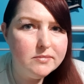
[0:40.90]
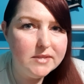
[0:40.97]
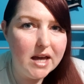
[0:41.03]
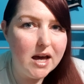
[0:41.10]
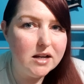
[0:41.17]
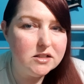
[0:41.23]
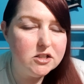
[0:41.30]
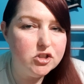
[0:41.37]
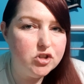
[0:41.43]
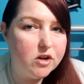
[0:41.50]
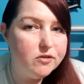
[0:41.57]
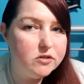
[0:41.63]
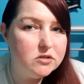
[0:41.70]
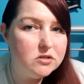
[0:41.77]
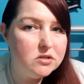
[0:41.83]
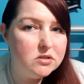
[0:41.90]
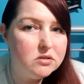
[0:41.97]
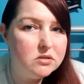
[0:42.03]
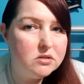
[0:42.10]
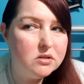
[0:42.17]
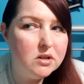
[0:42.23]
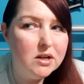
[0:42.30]
Galaxy Truffles?
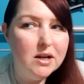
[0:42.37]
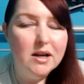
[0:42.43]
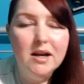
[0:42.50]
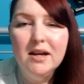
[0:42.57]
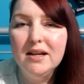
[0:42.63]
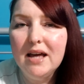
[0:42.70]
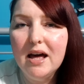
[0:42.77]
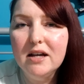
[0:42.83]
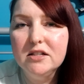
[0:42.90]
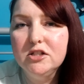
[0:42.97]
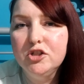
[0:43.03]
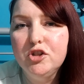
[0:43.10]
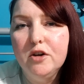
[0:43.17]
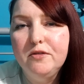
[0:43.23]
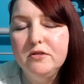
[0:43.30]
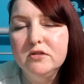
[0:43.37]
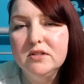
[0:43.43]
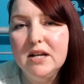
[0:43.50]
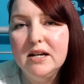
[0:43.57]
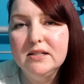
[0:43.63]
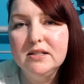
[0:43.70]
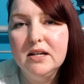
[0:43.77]
Galaxy Truffles,
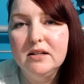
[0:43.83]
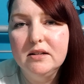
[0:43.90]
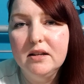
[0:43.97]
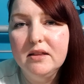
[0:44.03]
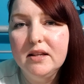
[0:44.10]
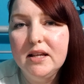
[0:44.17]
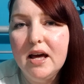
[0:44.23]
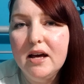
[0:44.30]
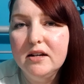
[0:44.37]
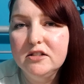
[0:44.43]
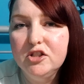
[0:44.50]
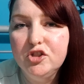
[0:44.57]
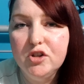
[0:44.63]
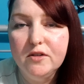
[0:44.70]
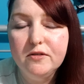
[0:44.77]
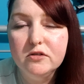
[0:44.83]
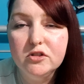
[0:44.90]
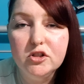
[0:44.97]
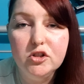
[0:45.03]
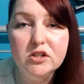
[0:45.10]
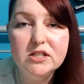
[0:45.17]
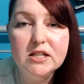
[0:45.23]
as in the Galaxy Truffles
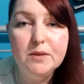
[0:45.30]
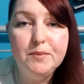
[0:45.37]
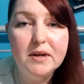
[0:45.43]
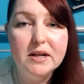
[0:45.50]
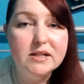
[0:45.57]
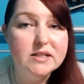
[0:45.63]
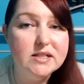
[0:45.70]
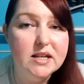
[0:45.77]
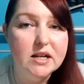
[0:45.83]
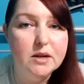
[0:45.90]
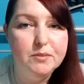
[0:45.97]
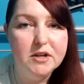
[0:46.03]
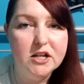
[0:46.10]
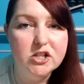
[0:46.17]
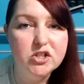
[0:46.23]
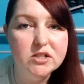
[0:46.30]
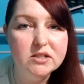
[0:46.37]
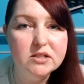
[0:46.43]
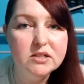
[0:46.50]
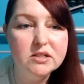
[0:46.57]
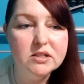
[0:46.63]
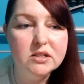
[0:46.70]
that used to be in
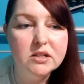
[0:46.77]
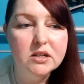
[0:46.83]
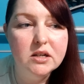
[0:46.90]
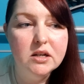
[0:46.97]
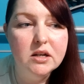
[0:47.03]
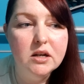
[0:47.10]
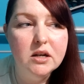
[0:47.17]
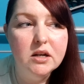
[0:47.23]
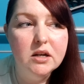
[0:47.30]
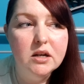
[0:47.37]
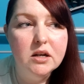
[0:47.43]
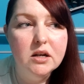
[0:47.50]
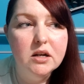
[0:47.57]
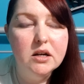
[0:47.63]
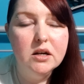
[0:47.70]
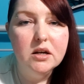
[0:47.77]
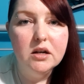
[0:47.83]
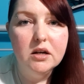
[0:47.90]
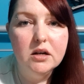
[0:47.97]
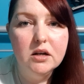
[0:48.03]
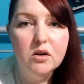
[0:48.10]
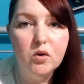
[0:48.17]
celebrations?
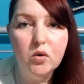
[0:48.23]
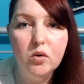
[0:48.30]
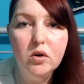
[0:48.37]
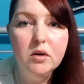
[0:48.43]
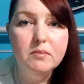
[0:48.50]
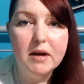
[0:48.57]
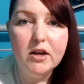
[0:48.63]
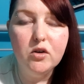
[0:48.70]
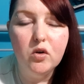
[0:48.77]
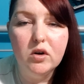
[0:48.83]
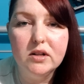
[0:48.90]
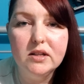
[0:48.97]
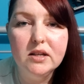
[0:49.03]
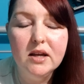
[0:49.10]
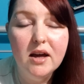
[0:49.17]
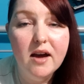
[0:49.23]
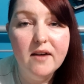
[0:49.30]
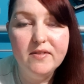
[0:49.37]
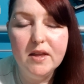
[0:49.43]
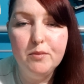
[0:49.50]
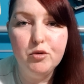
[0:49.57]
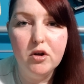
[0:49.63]
Oh my god,
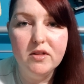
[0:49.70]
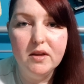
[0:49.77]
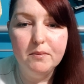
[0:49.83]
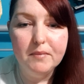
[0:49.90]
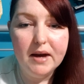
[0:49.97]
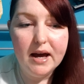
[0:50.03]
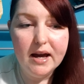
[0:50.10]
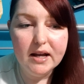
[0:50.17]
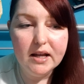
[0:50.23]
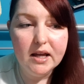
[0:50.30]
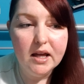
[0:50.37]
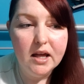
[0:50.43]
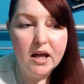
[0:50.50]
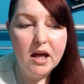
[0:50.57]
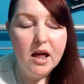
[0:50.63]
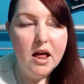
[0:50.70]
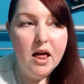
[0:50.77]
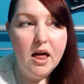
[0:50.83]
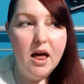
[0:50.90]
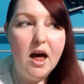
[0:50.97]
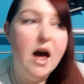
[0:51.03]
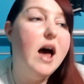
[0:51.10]
have they brought them back?
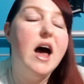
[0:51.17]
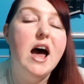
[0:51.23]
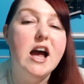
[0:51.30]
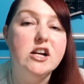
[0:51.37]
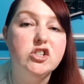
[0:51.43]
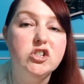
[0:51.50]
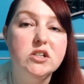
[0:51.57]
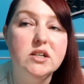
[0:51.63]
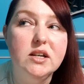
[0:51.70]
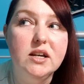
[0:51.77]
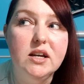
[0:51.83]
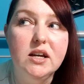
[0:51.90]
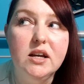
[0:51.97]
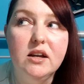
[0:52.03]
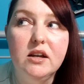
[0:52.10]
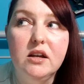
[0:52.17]
I actually